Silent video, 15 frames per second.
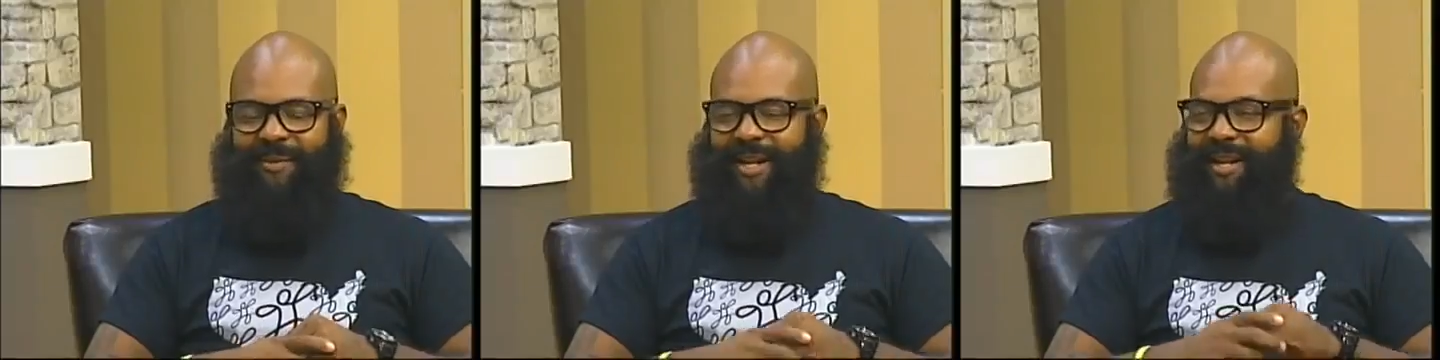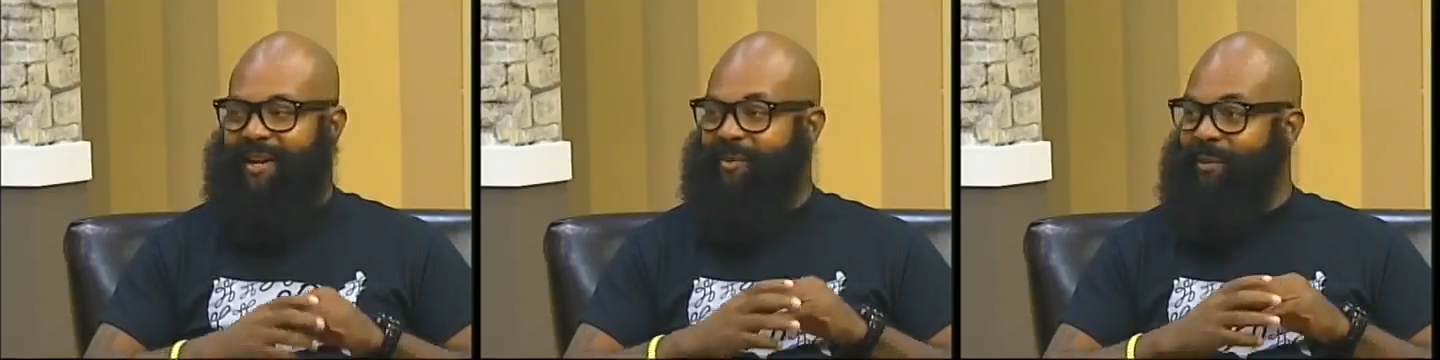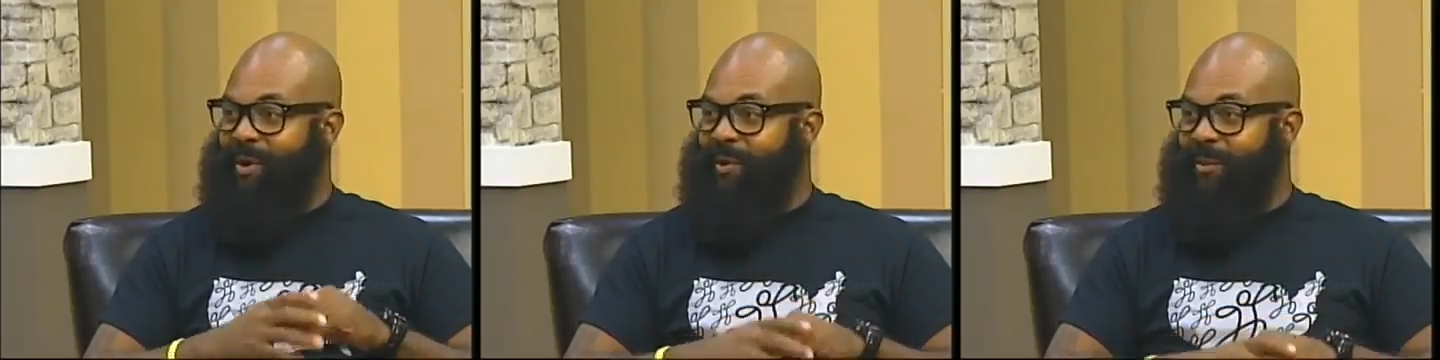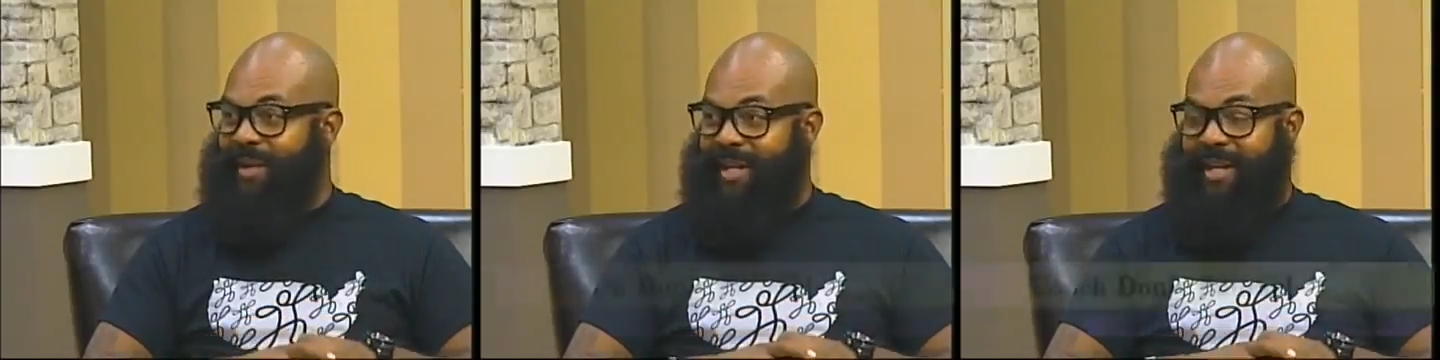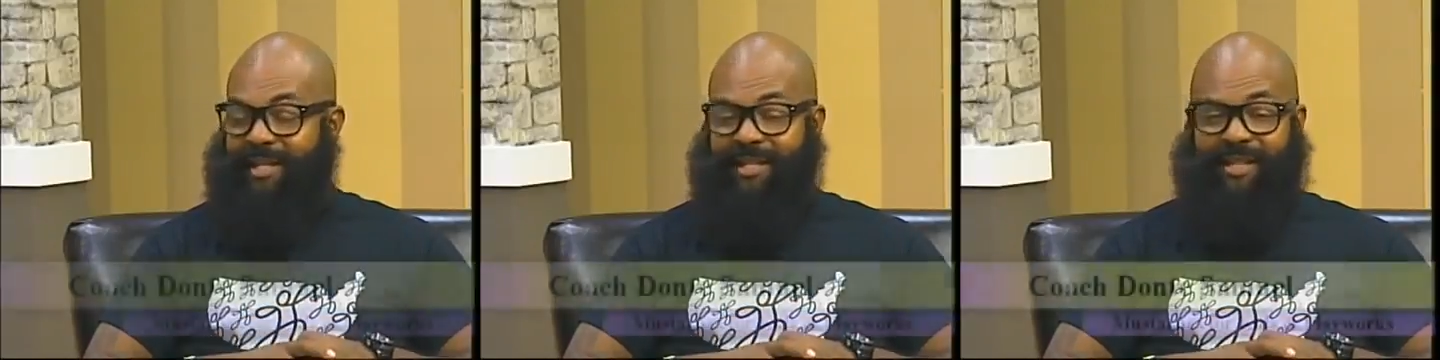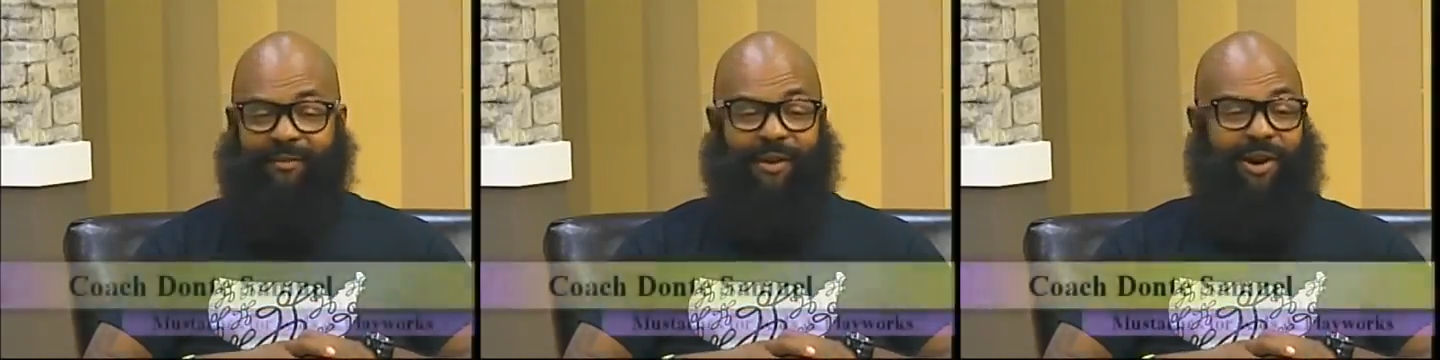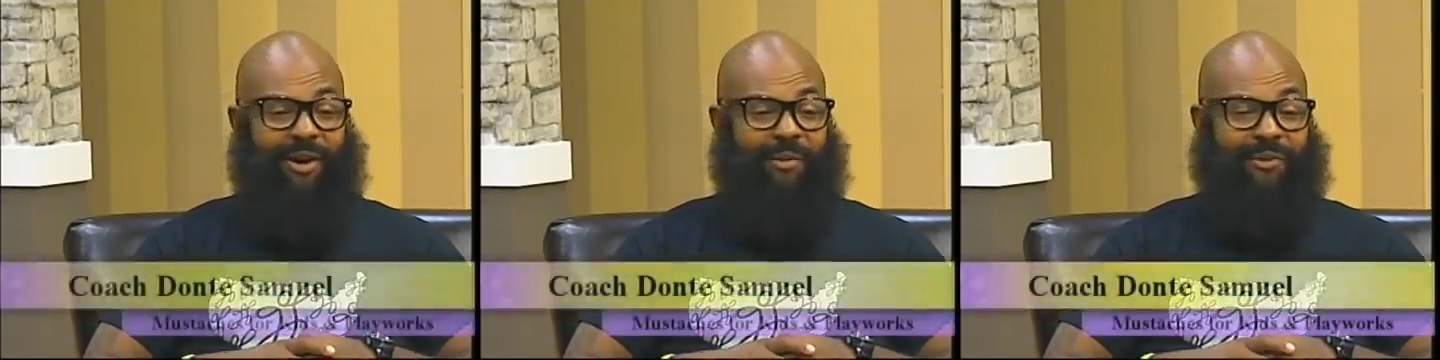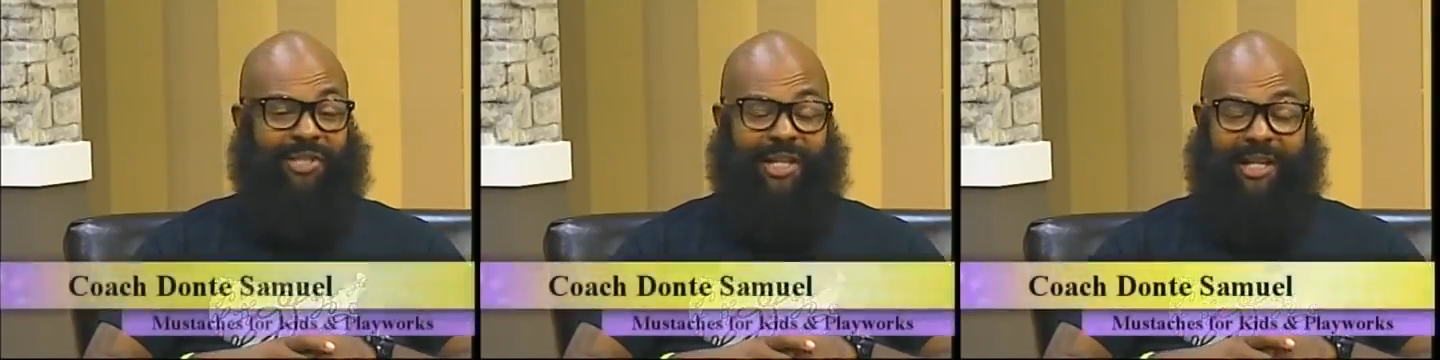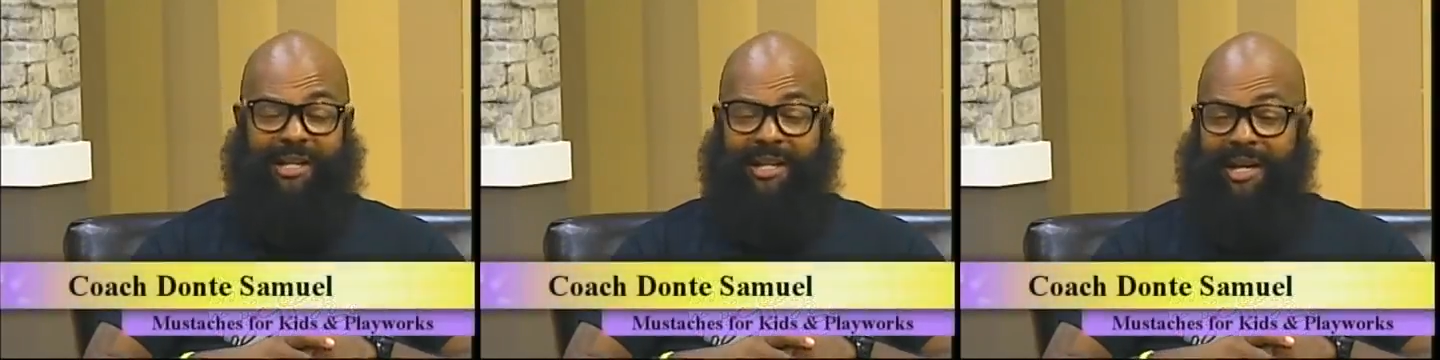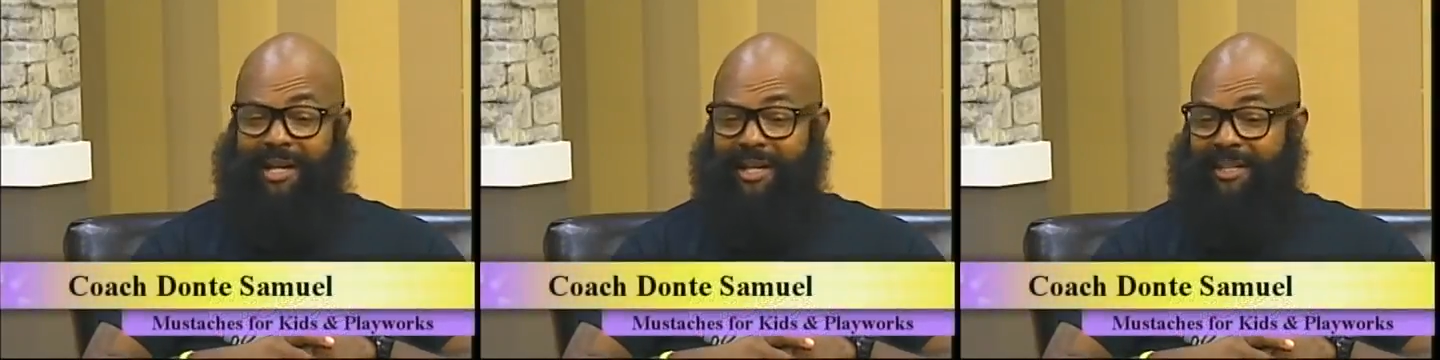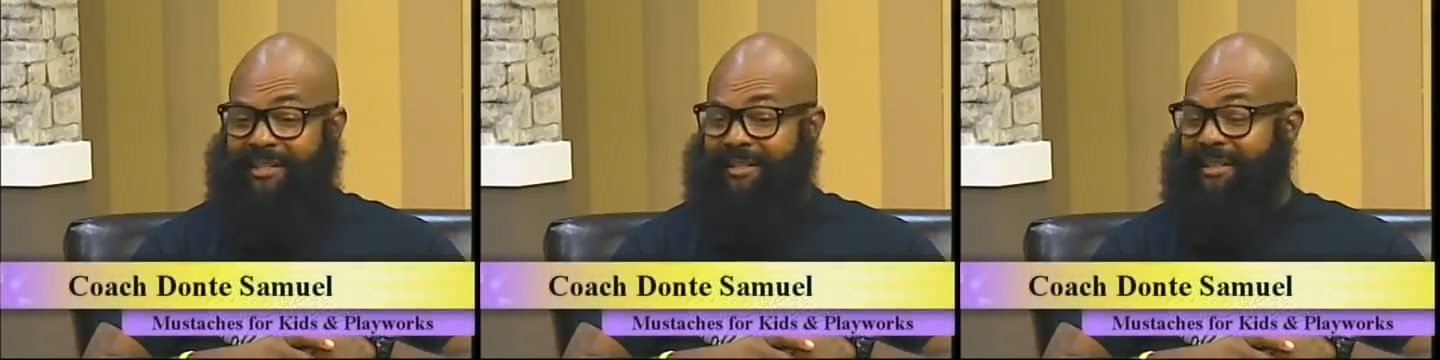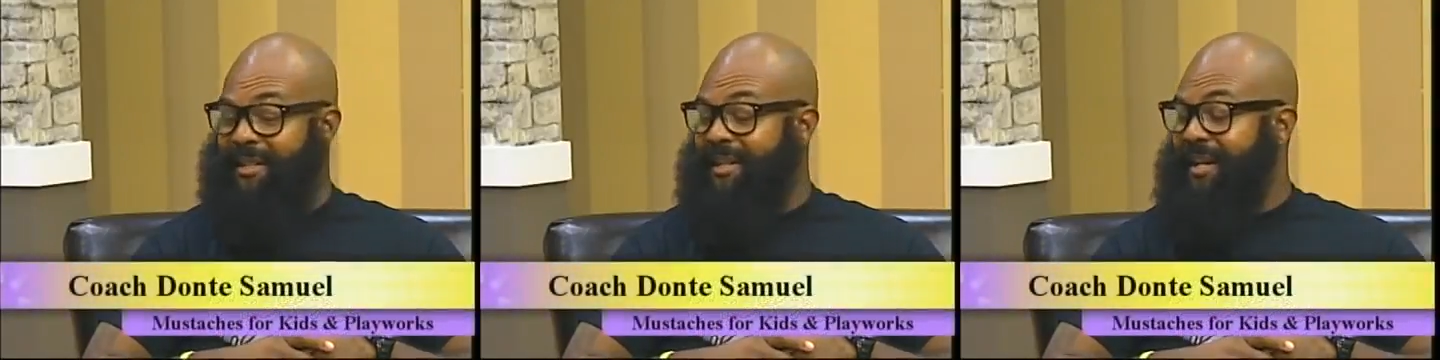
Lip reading: I love working with kids. I love calling them chicken nuggets.